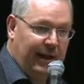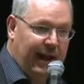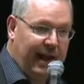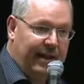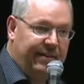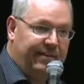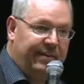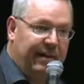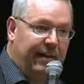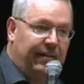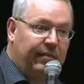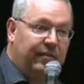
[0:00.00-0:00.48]

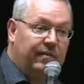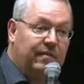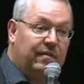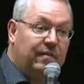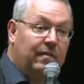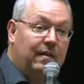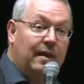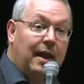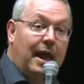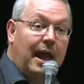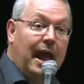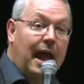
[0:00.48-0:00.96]
And
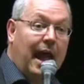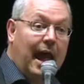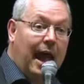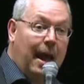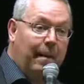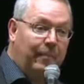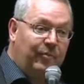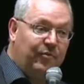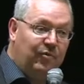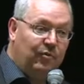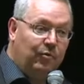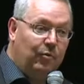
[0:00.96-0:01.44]
that's
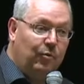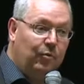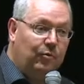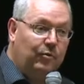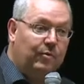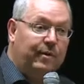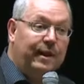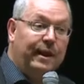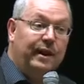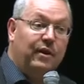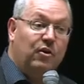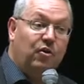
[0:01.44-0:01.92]

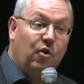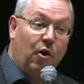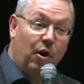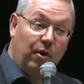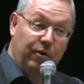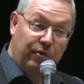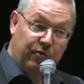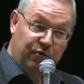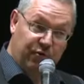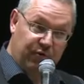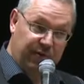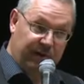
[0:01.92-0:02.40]
absolutely in
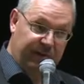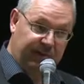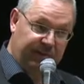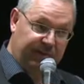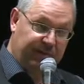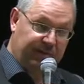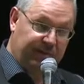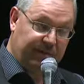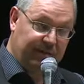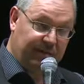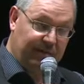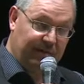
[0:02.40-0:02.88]

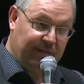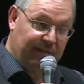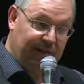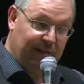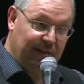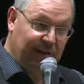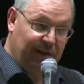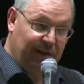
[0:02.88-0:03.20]
contrast